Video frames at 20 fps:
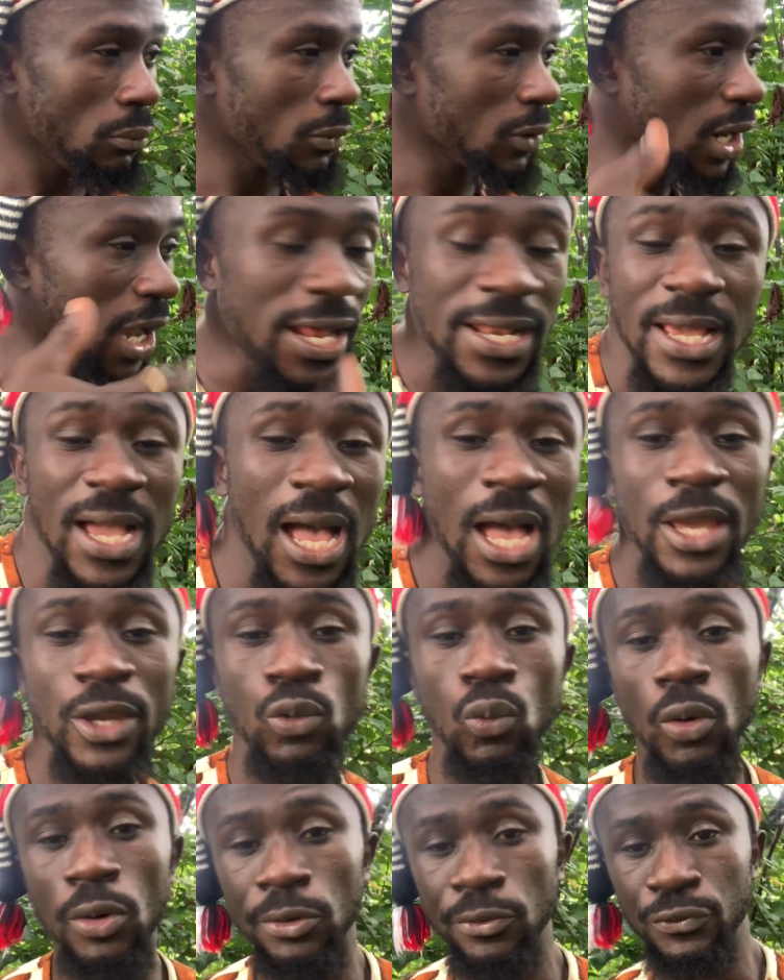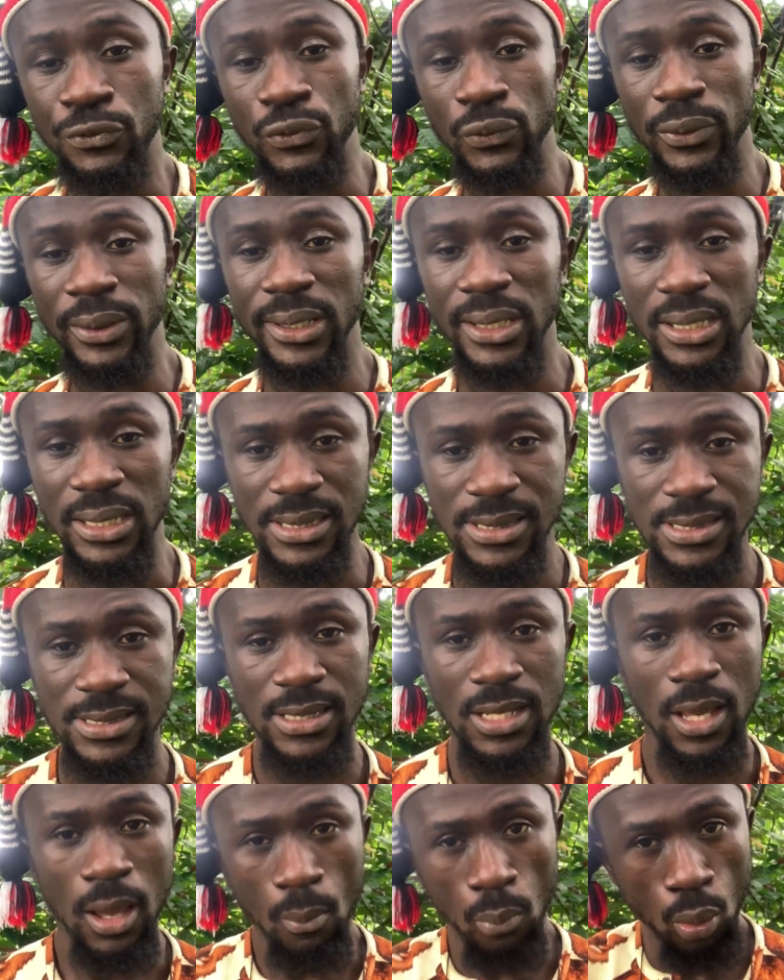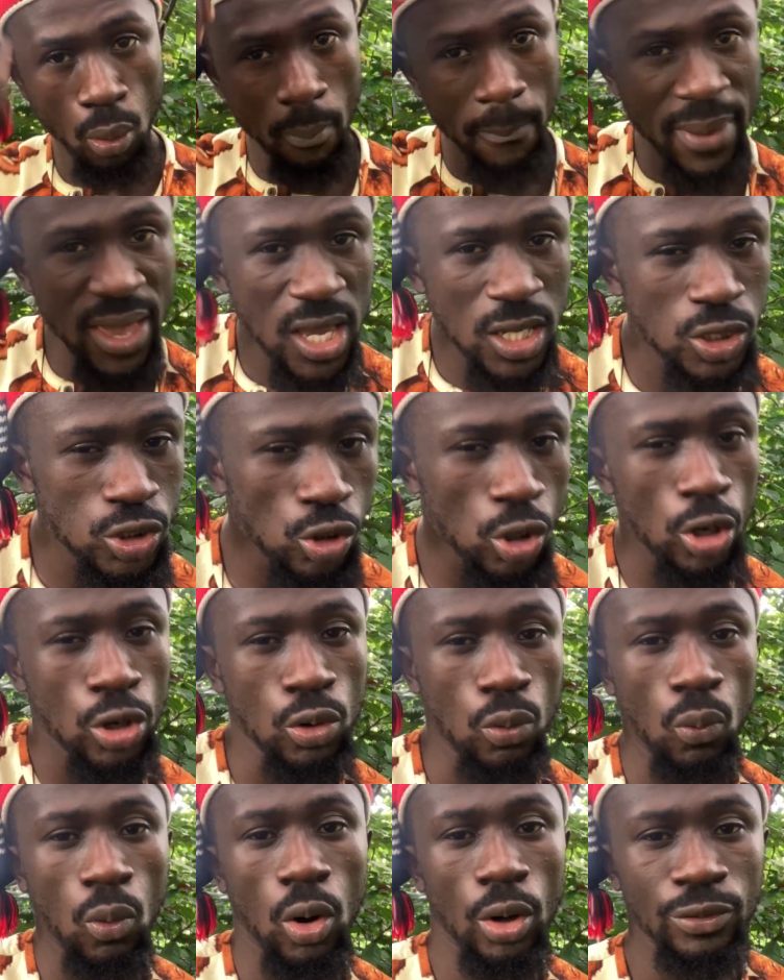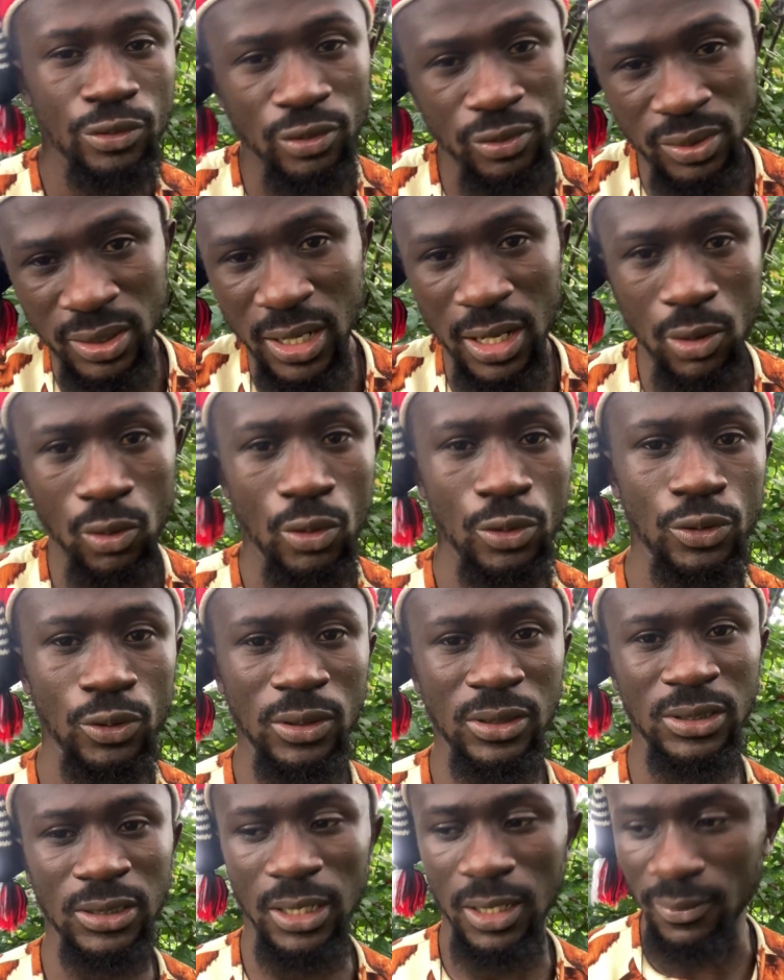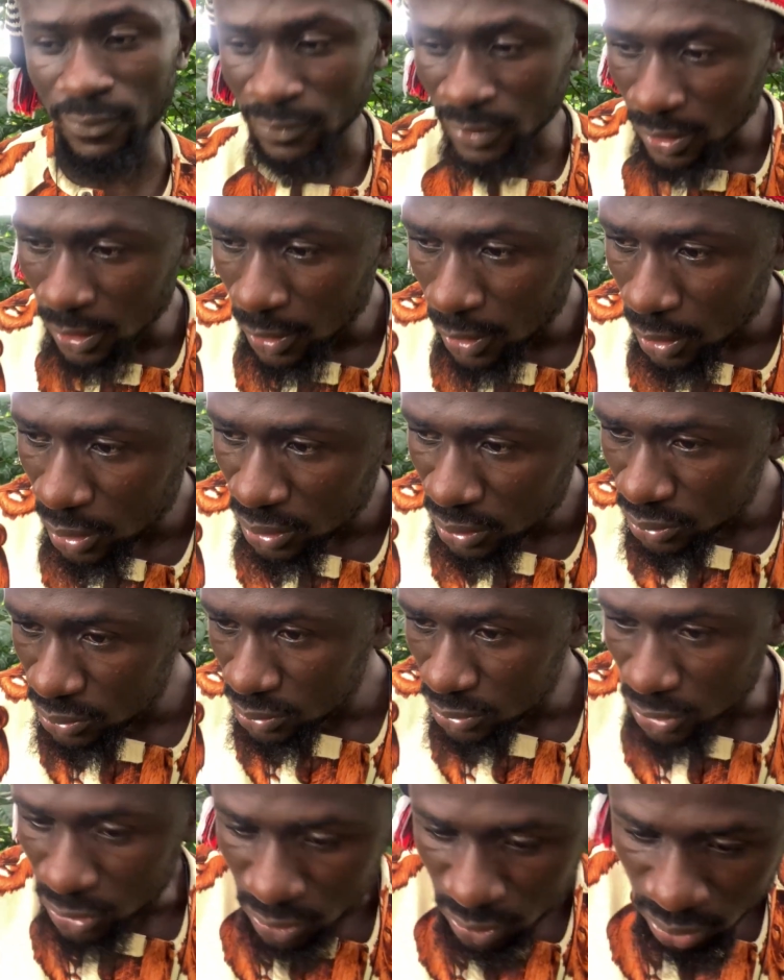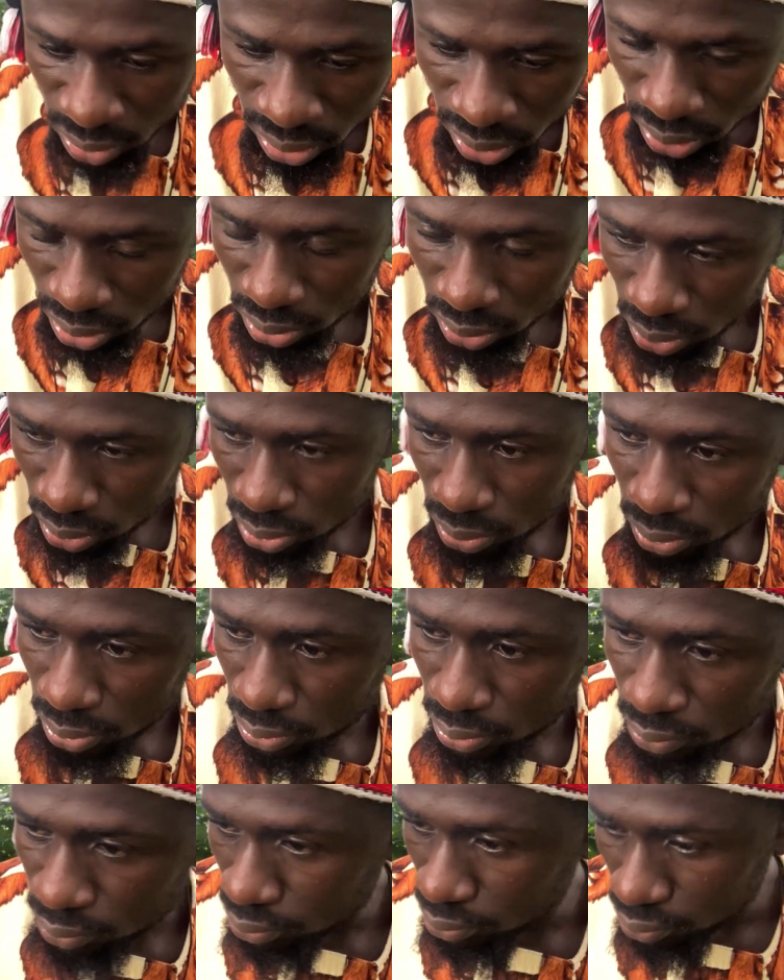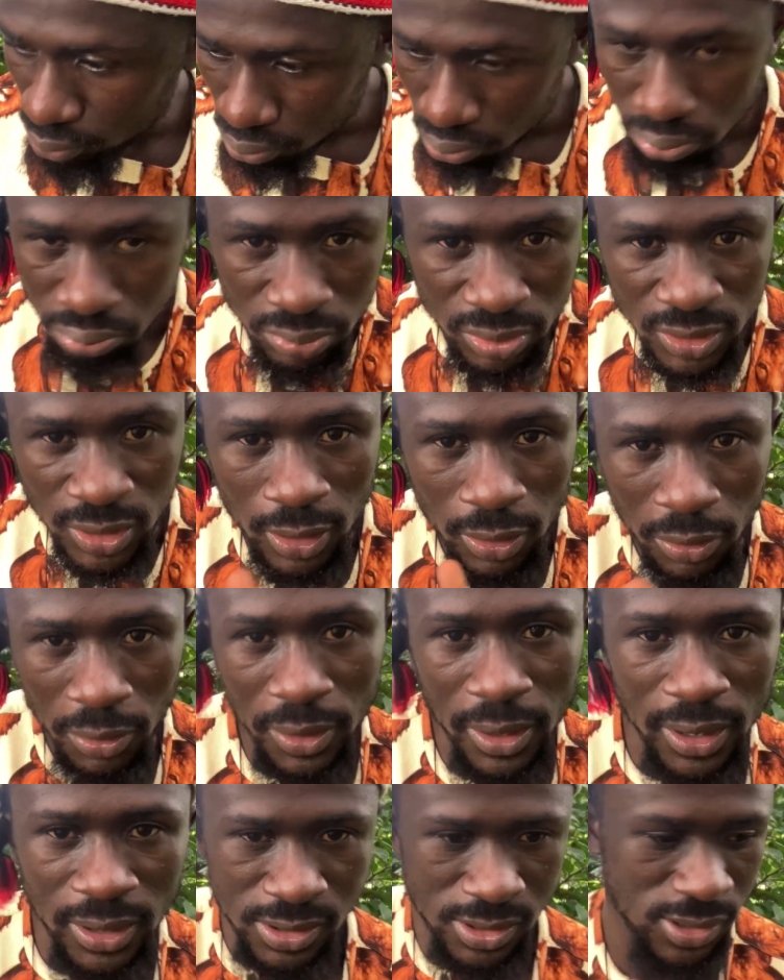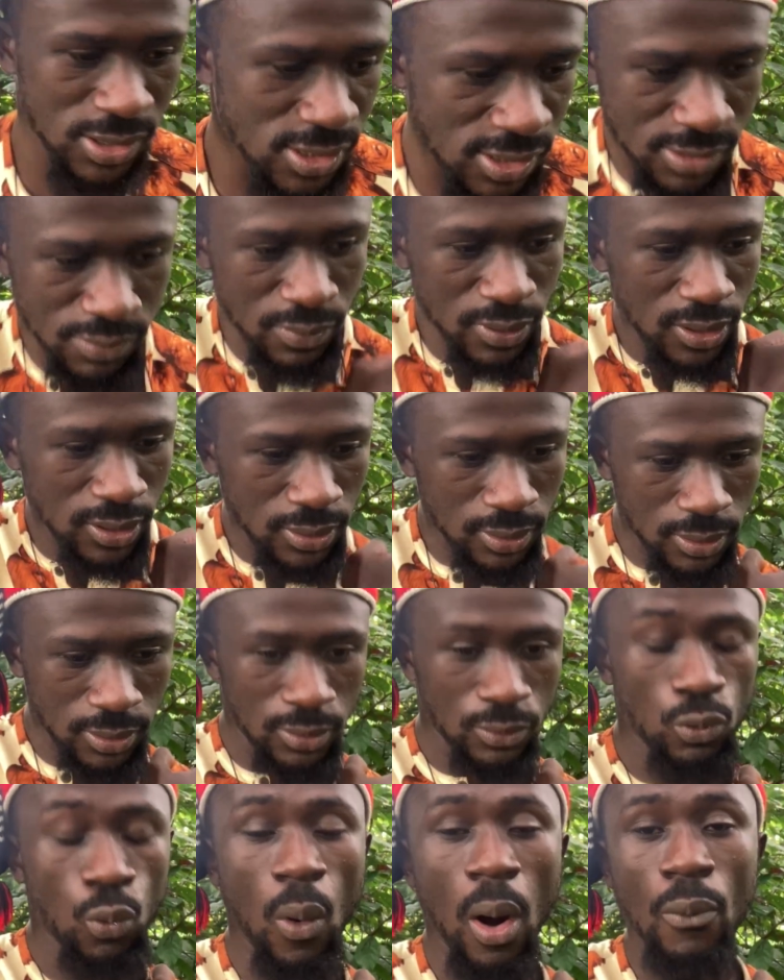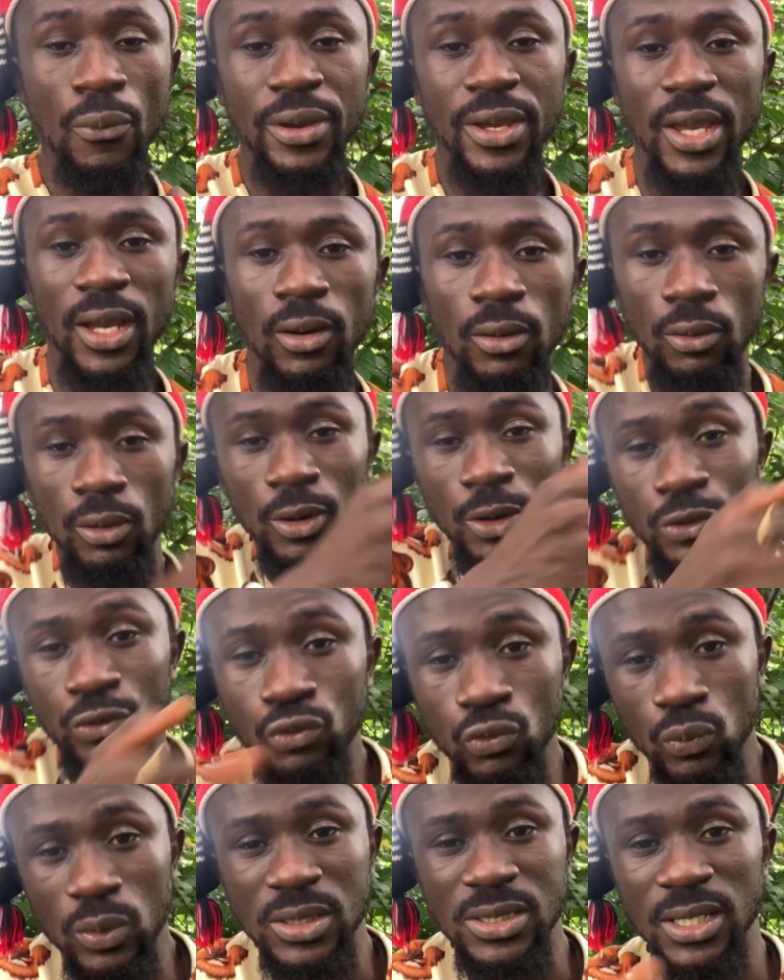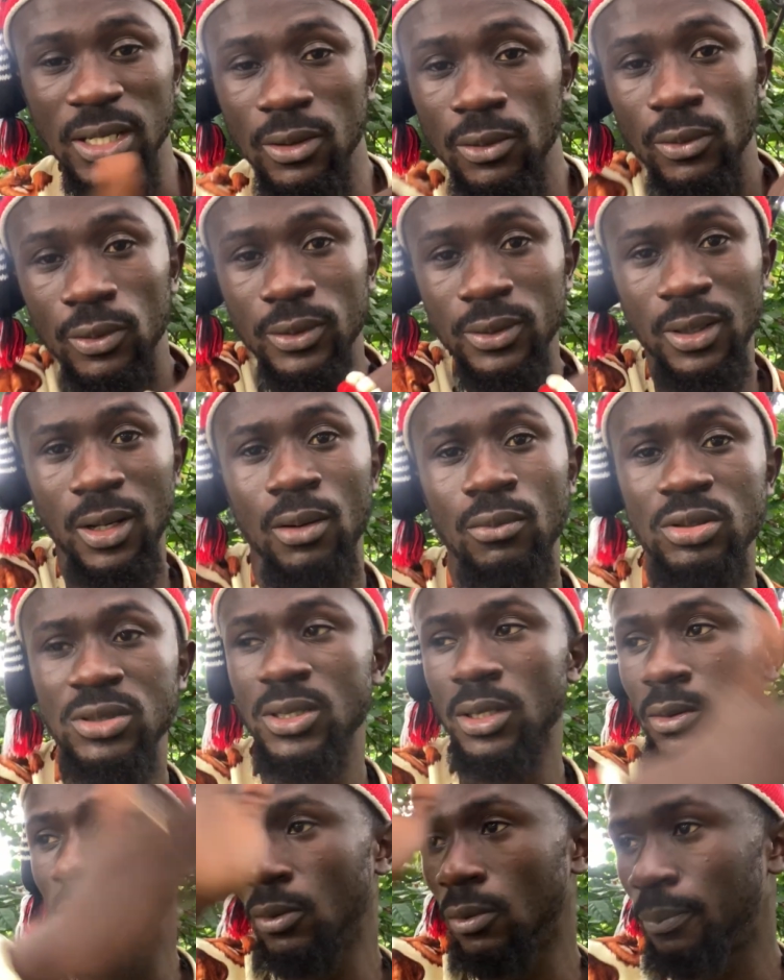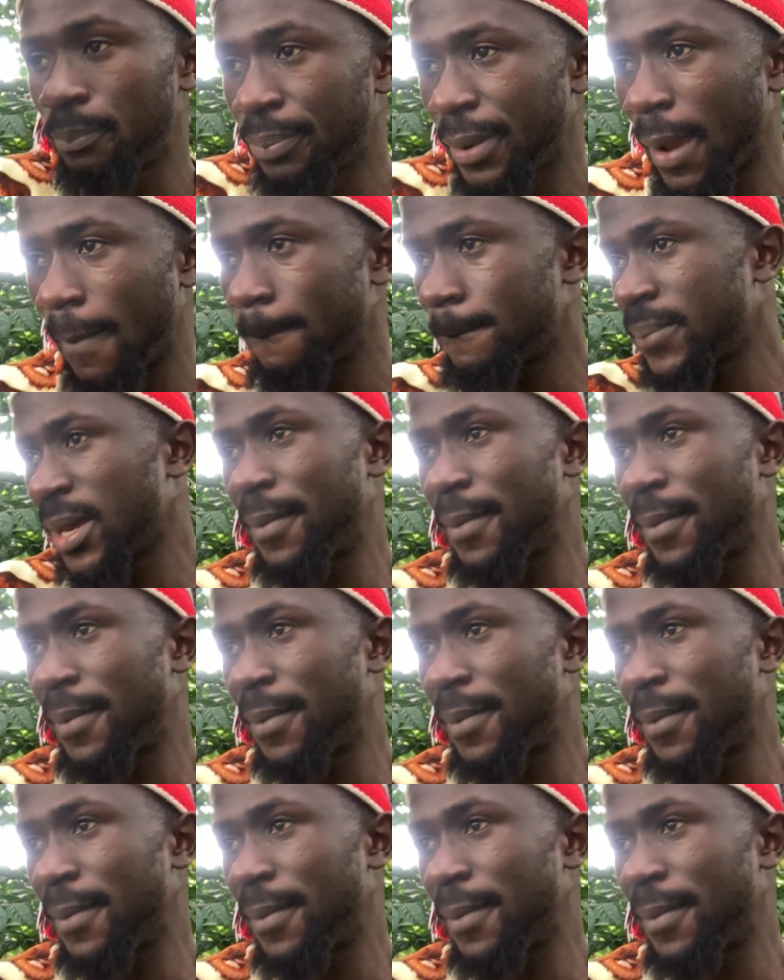anyhow you want to do it, but make sure you would record yourself. You say, okay, this is me 1 week ago, 2 weeks ago, 3 weeks ago, piam.